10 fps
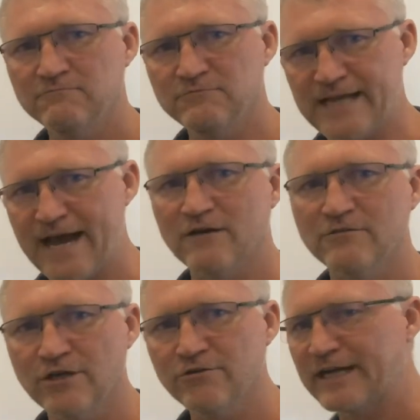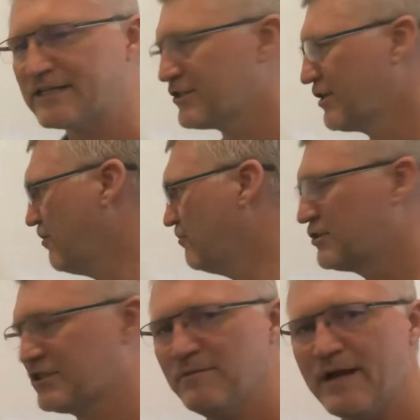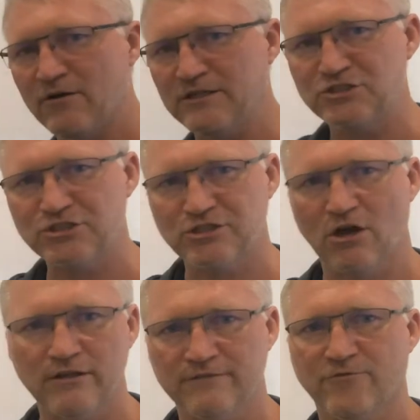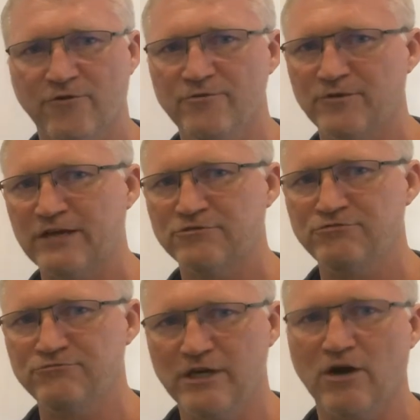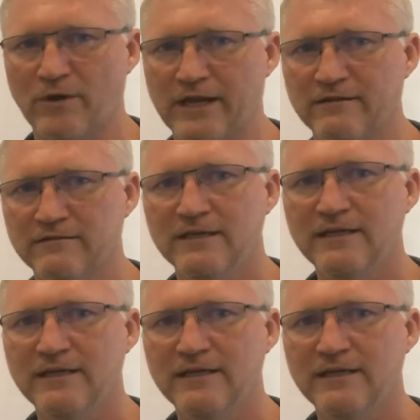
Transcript: download Xcode, somehow install it for you without you knowing,